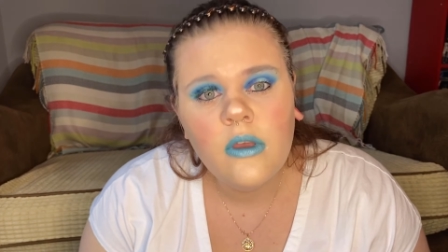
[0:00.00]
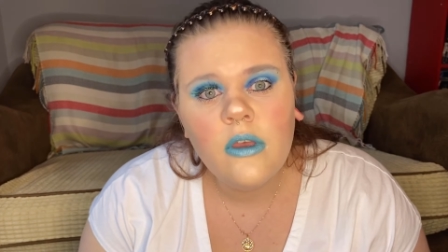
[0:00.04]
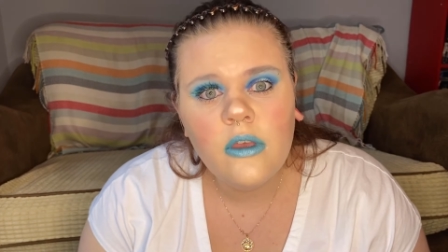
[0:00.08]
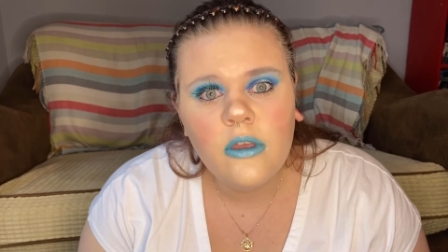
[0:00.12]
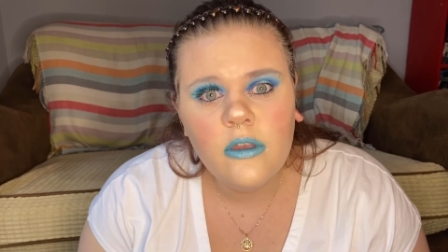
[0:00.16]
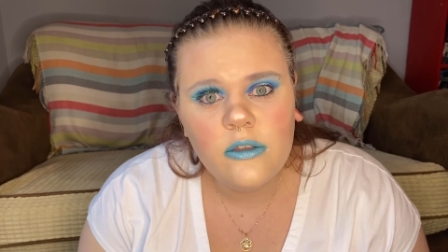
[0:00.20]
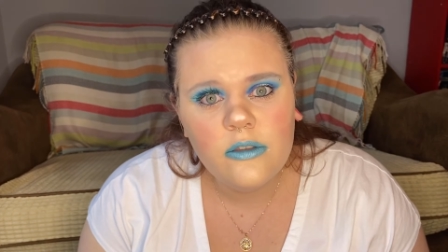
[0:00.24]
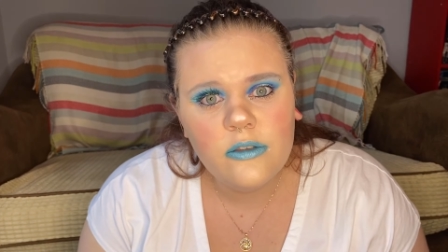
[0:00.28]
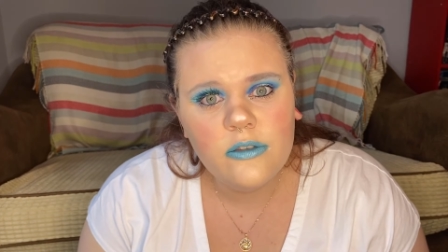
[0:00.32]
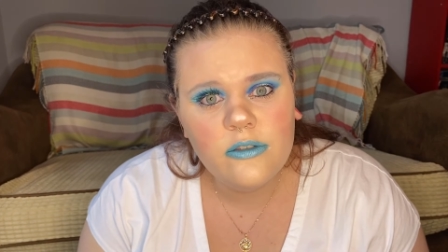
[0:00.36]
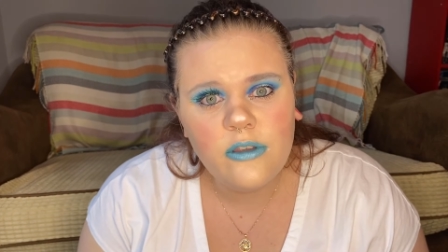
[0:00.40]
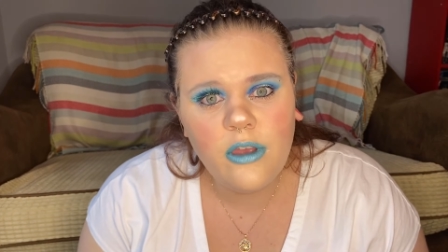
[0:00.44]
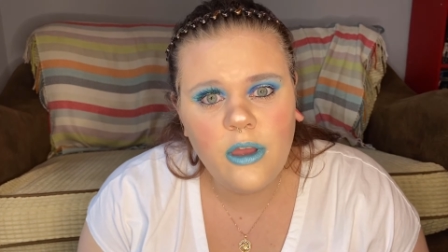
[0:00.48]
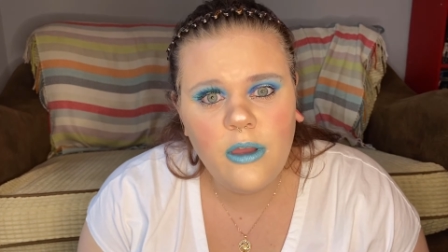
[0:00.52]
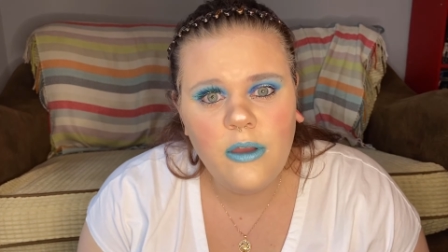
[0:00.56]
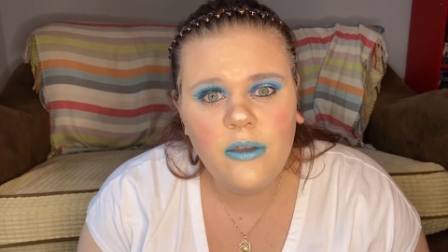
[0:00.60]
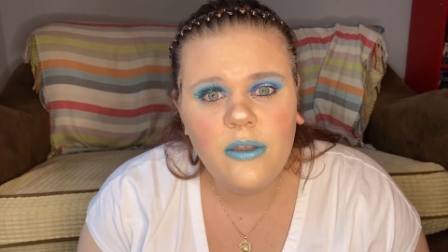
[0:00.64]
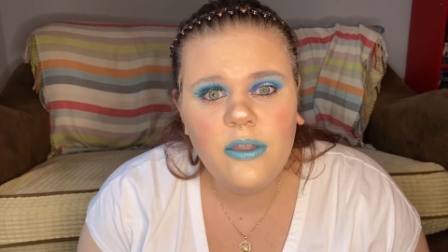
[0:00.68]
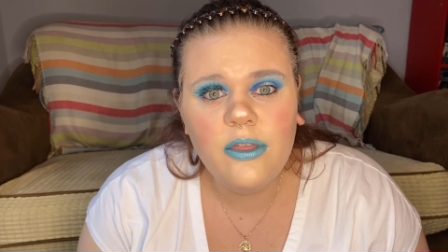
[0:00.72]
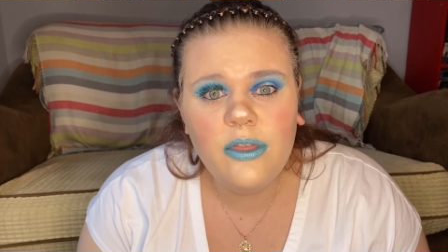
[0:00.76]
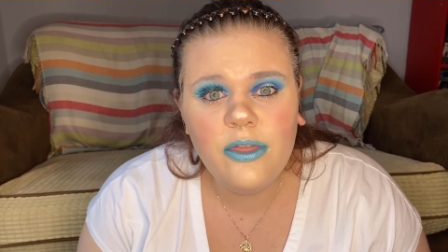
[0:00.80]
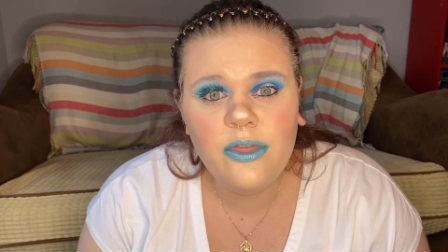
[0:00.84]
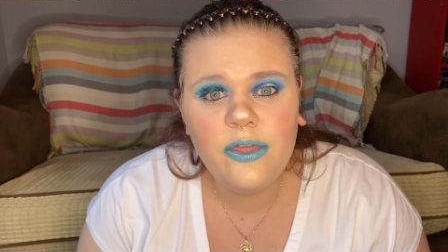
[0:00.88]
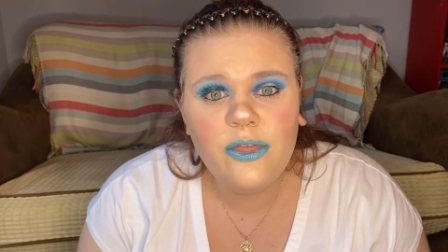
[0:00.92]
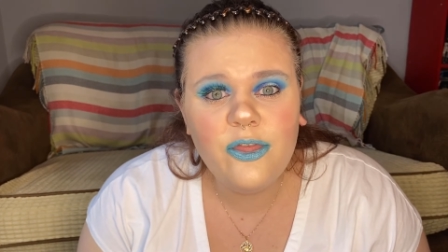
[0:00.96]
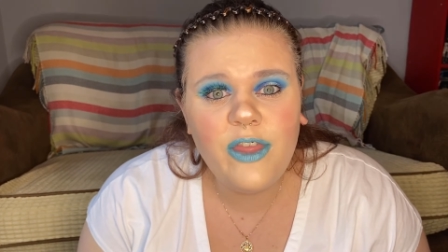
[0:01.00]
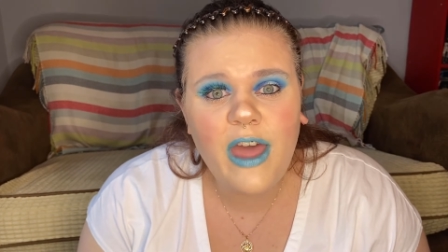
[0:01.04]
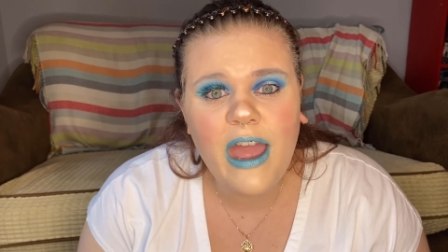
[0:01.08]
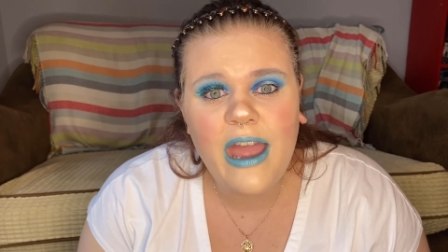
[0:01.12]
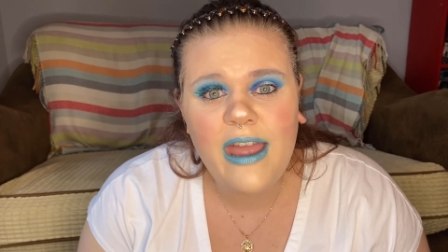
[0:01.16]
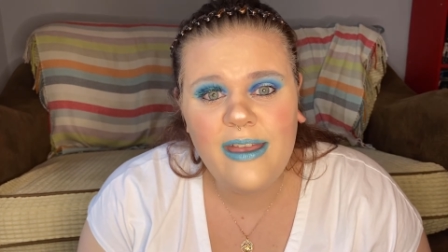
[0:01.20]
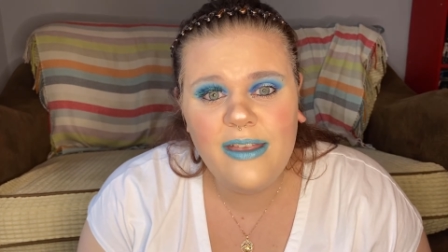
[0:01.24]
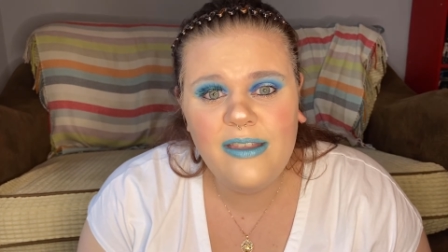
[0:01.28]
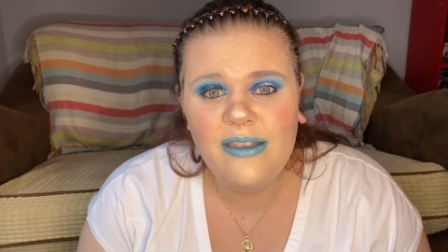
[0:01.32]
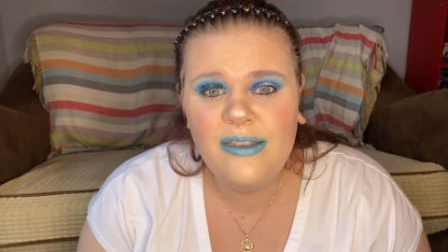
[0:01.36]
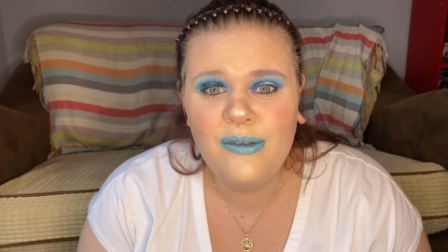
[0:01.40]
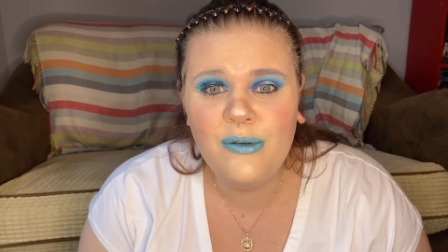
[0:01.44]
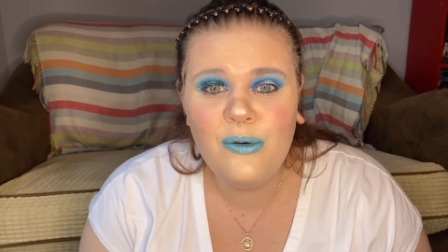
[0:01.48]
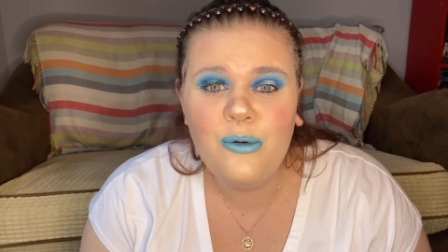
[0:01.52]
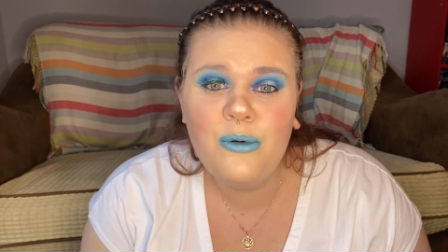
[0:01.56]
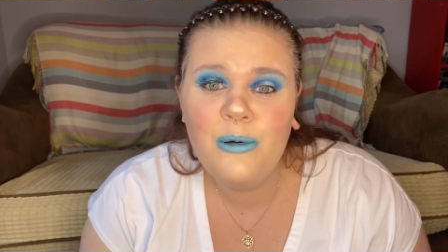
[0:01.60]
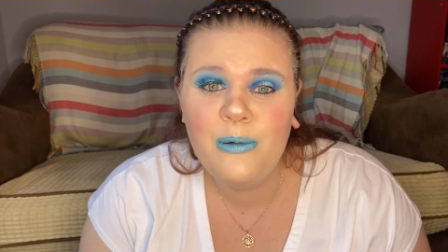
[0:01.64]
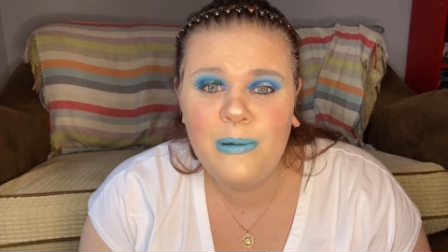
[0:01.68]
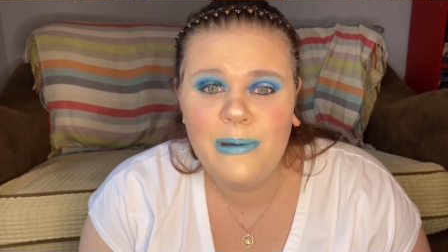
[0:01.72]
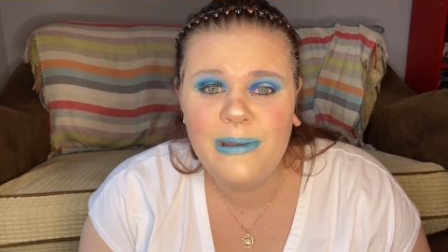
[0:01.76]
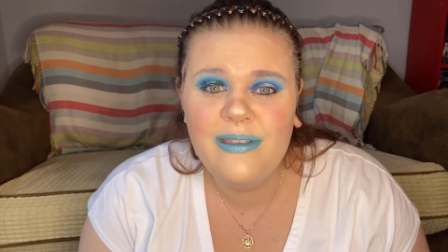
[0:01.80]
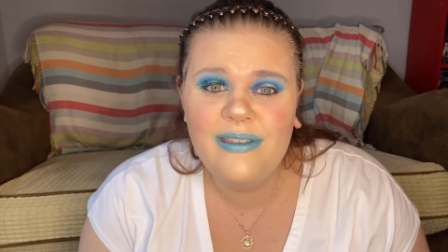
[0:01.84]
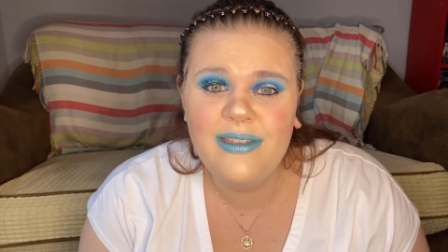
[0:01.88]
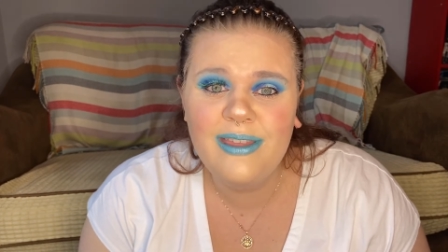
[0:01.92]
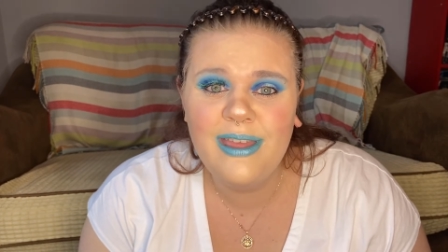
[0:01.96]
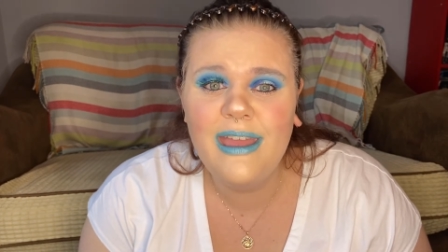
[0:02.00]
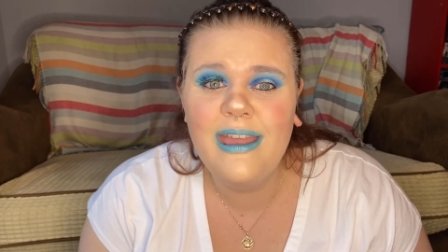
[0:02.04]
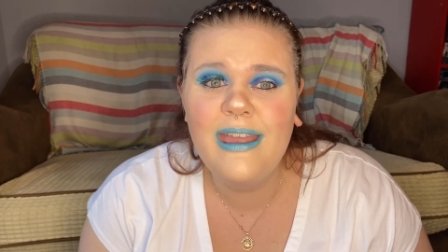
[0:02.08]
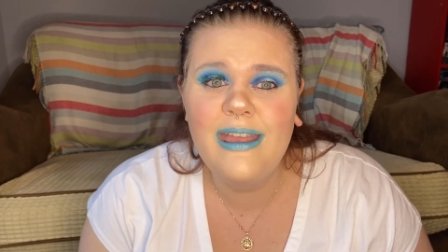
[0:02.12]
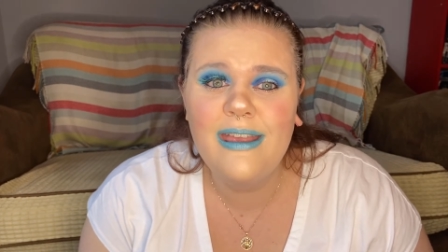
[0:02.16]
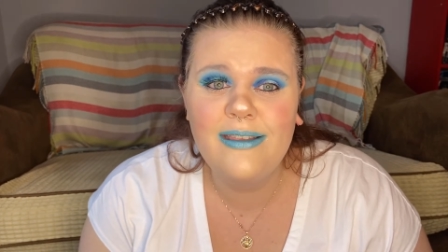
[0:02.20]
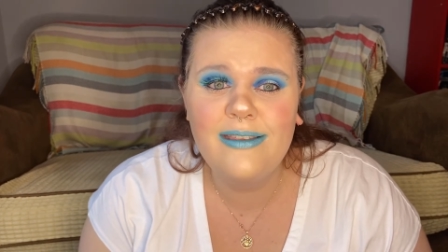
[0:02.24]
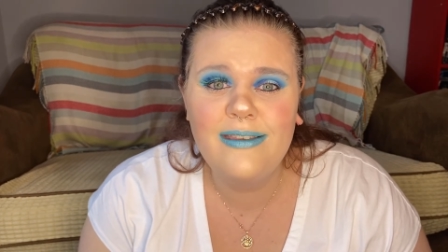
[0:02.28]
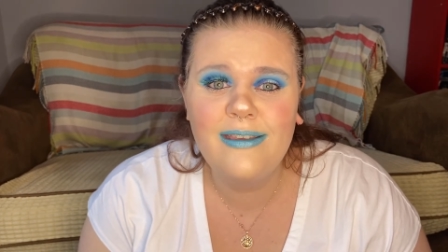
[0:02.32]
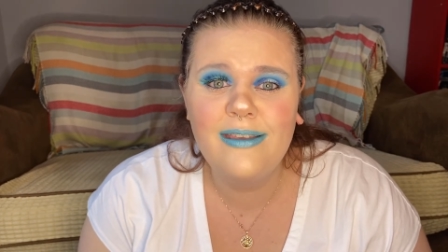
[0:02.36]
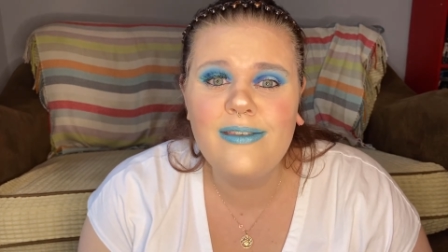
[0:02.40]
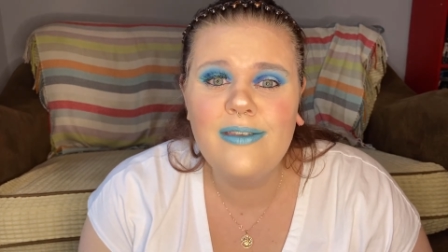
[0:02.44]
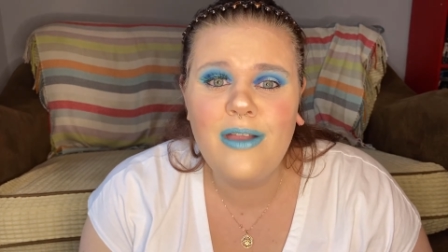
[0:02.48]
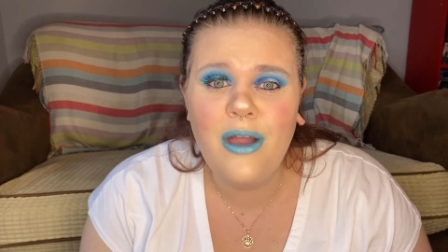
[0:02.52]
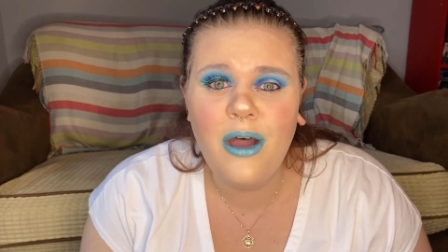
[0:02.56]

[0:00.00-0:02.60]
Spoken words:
So that is always the easiest